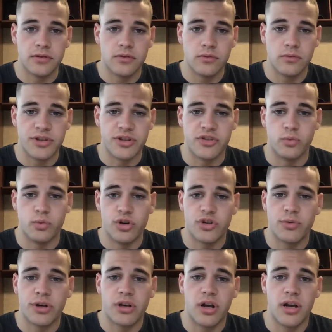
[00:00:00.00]
which is which
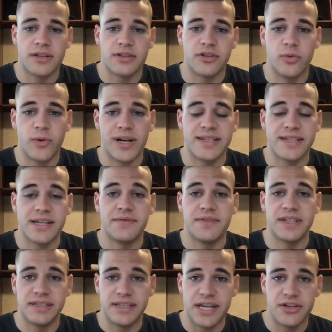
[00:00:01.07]
would cause the greatest
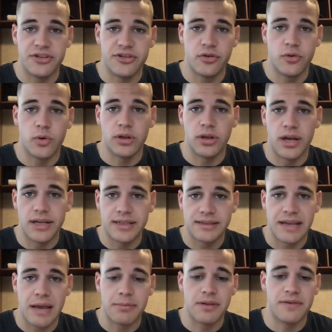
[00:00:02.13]
infestation or loss,
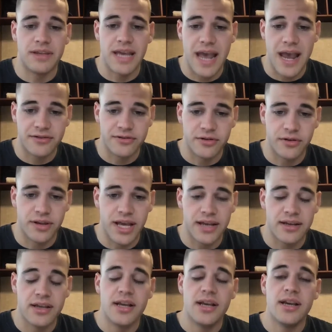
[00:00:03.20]
I believe the answer to
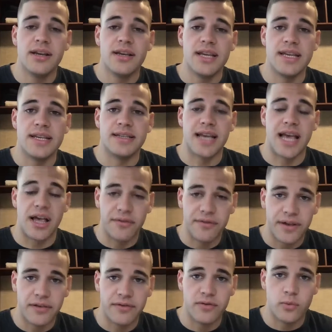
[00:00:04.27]
that is
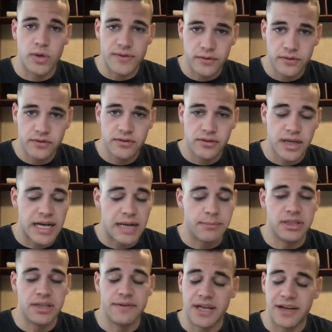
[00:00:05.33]
alfalfa weevils, and I
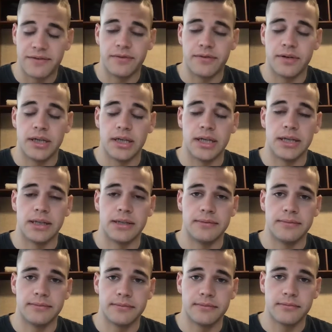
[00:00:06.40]
believe that I've
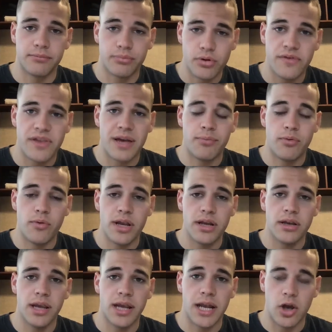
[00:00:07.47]
proved that
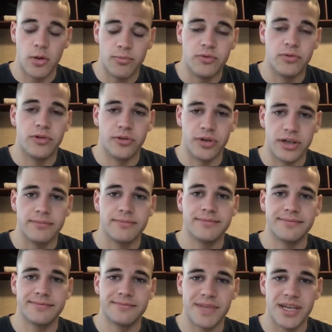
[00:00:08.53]
point, and I hope you would agree.
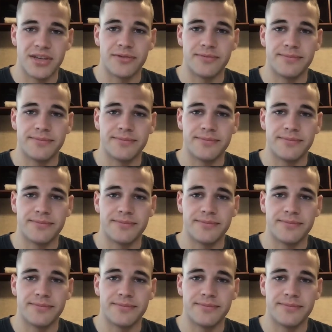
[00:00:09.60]
Thank you.